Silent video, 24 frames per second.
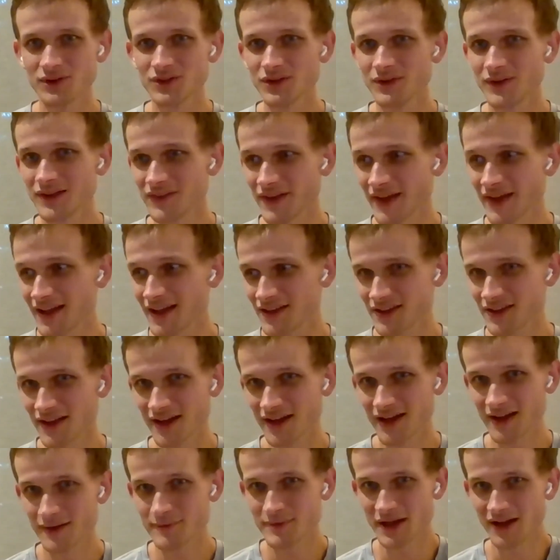though. I think
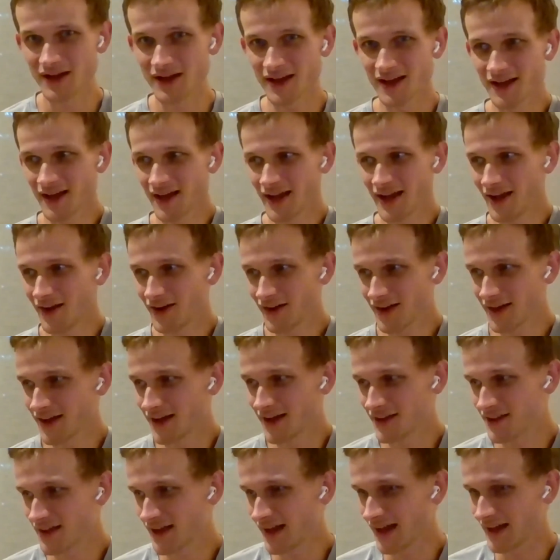
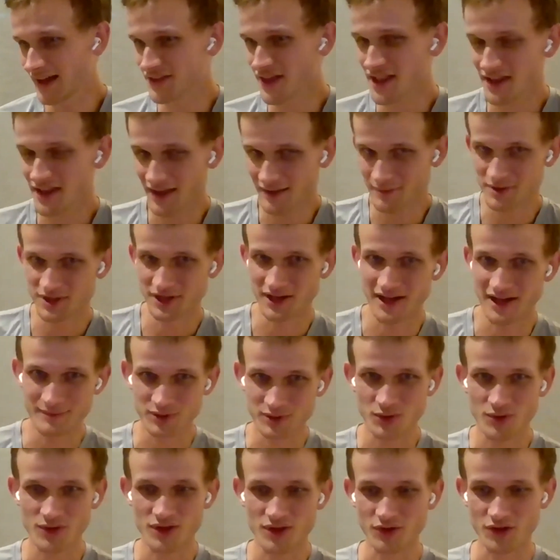at the same time,
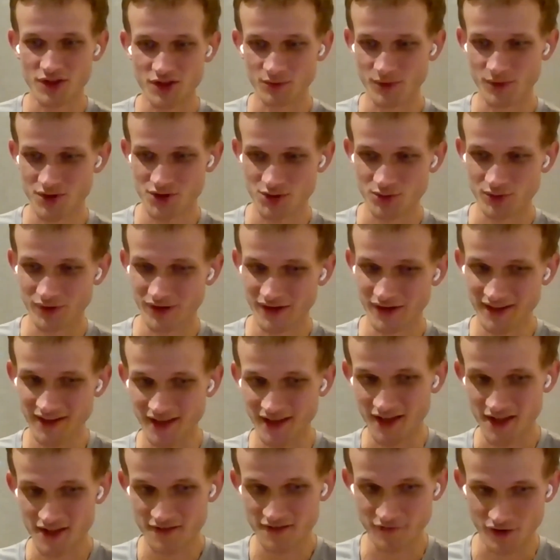there's also a strong
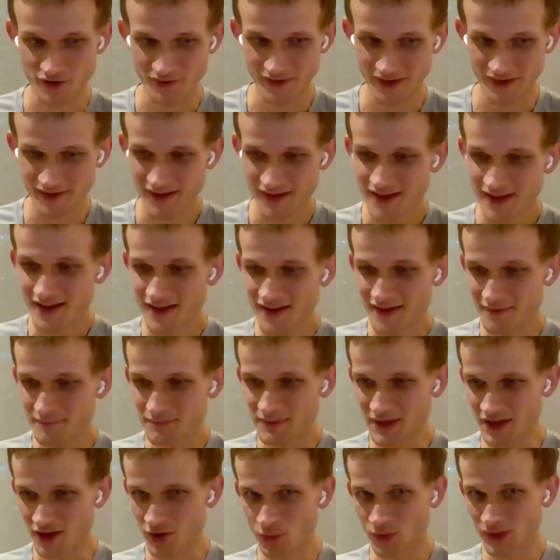case for
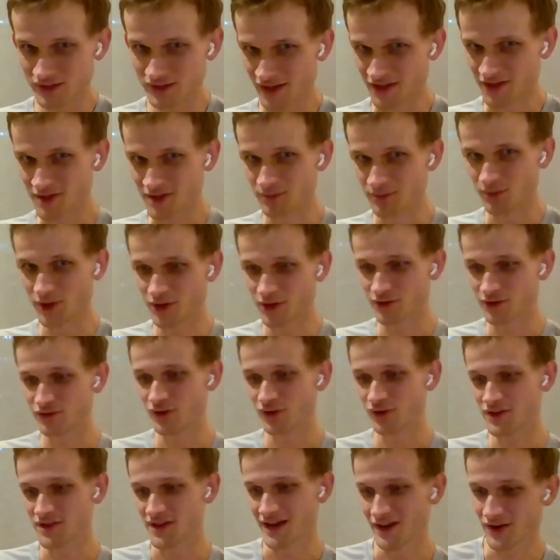being willing to put your
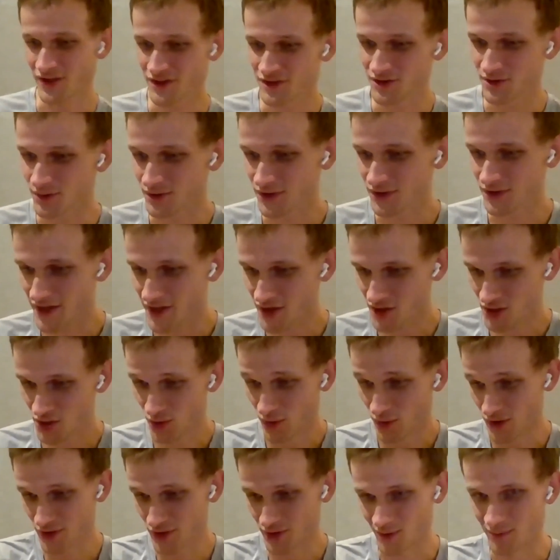foot down and do the
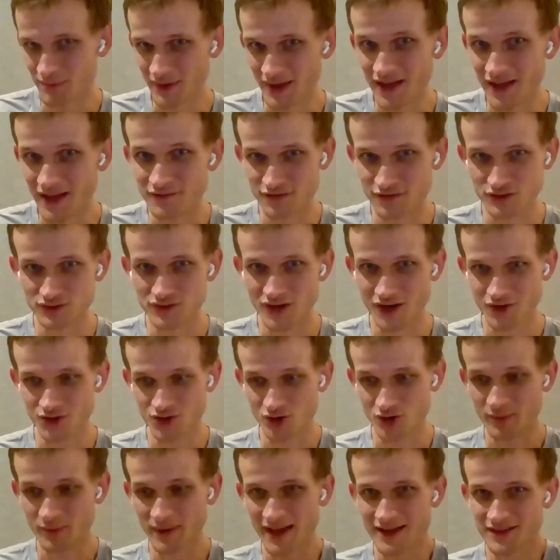short-term pain for
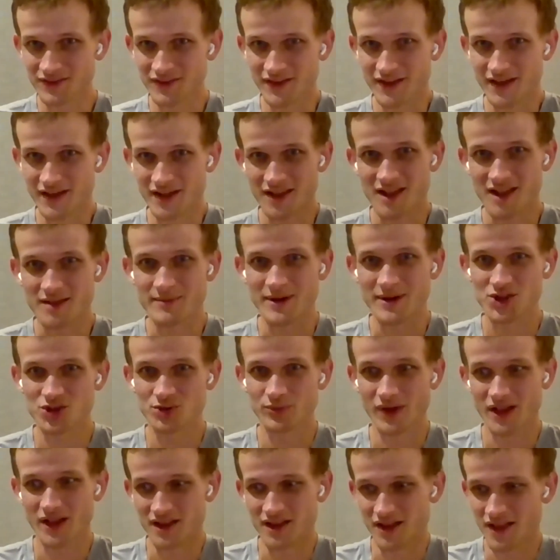long-term gain things,
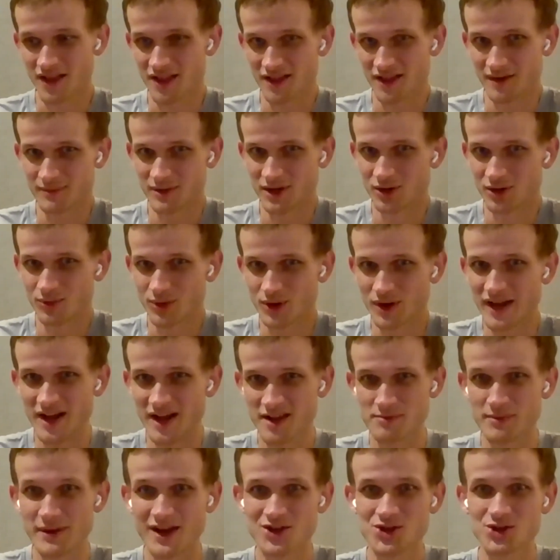especially since we're an
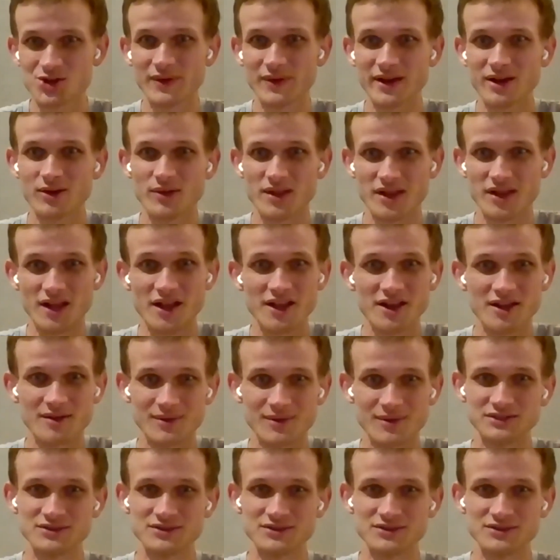exponential ecosystem, and the